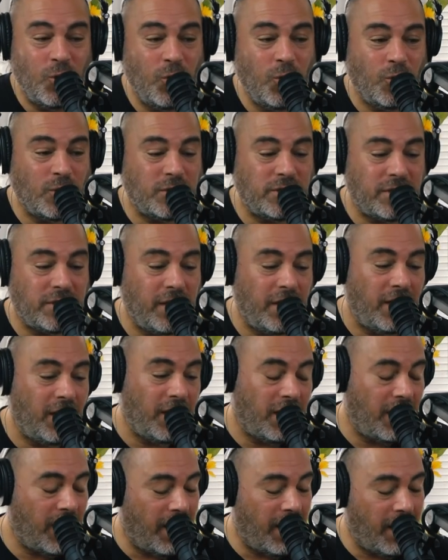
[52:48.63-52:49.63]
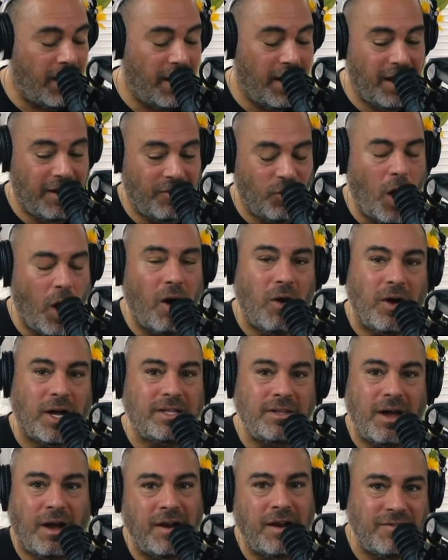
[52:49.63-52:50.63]
who sing, a
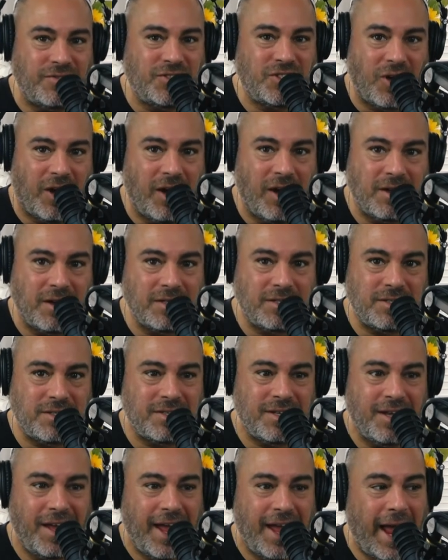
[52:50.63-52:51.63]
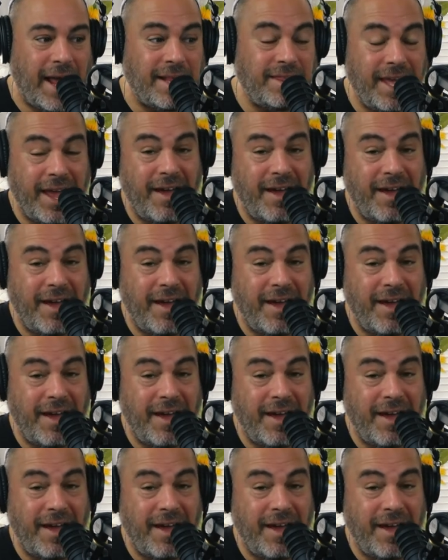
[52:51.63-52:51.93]
ton of songs.